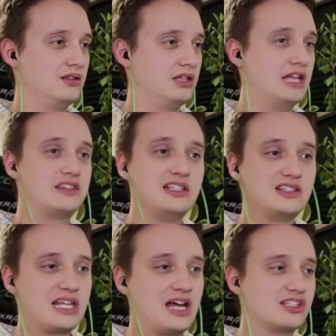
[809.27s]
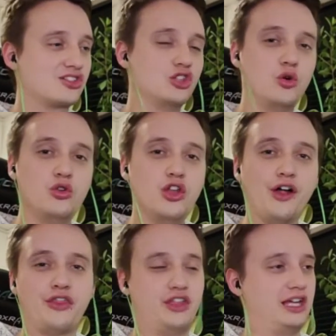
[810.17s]
and these guys know
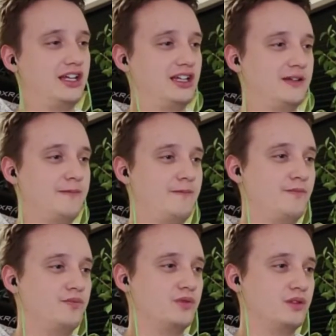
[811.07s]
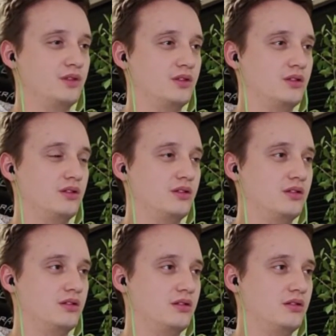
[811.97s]
nothing. Hold on.
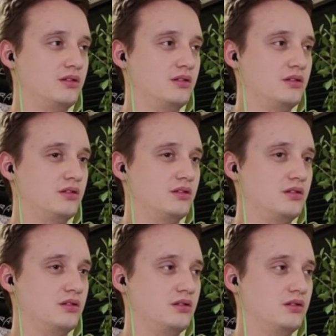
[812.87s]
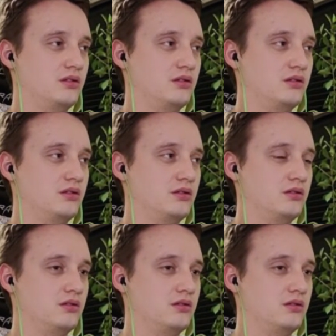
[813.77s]
You telling me it's over?